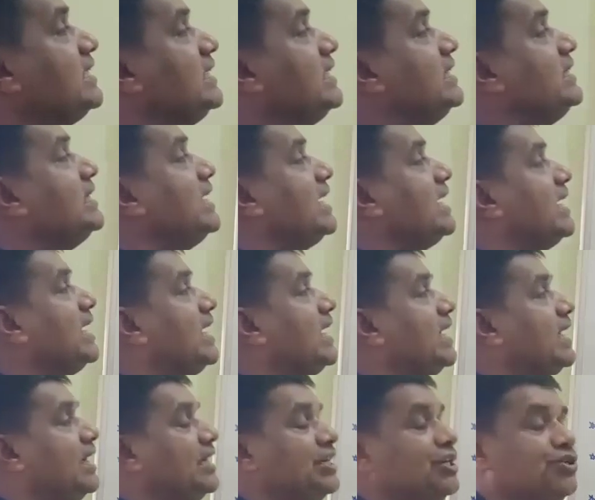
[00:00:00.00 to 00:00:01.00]

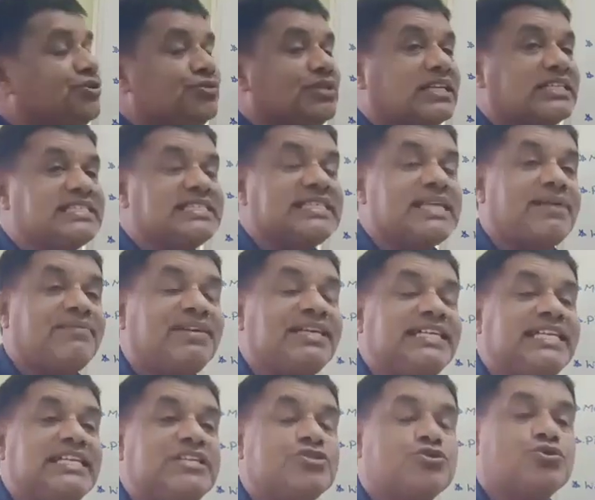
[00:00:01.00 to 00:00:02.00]
into the
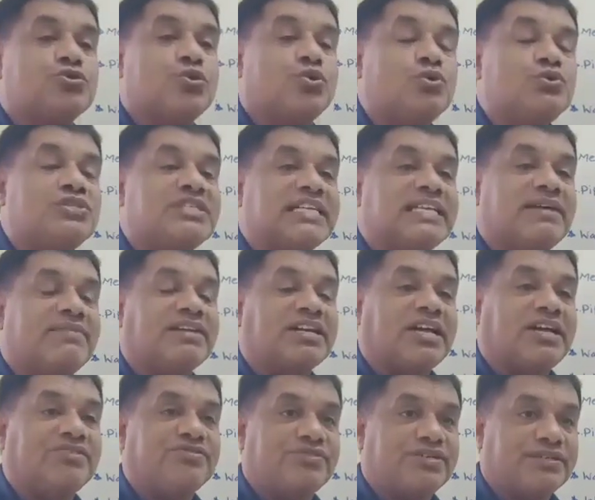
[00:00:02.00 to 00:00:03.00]
17 zones in our
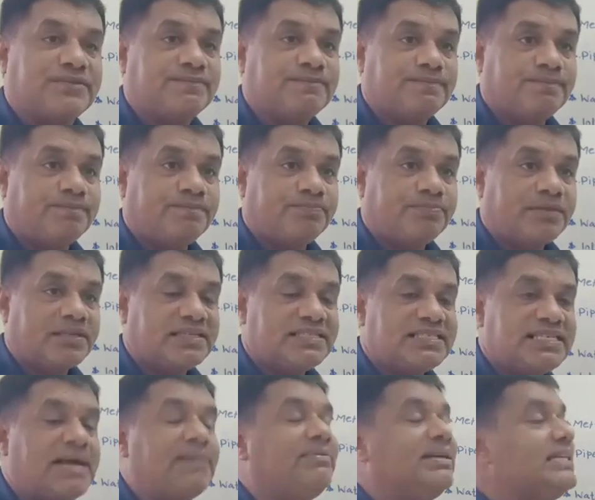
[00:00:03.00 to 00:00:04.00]
country.
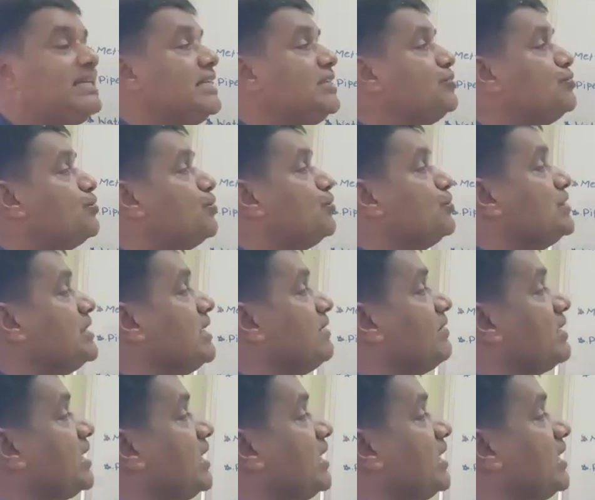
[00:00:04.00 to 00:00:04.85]
17 zones in our